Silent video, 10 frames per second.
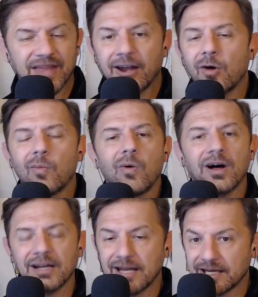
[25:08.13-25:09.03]
I don't
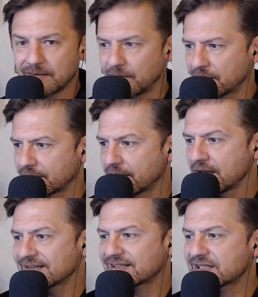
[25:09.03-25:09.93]
want it anymore.
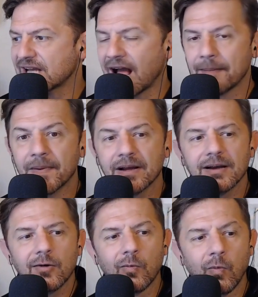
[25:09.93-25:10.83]
Stop
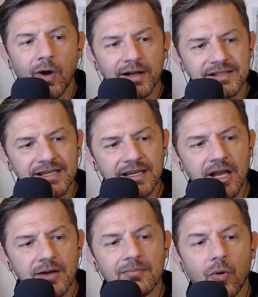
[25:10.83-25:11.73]
wanting
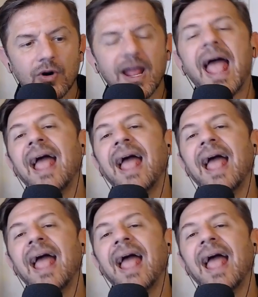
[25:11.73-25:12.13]
more.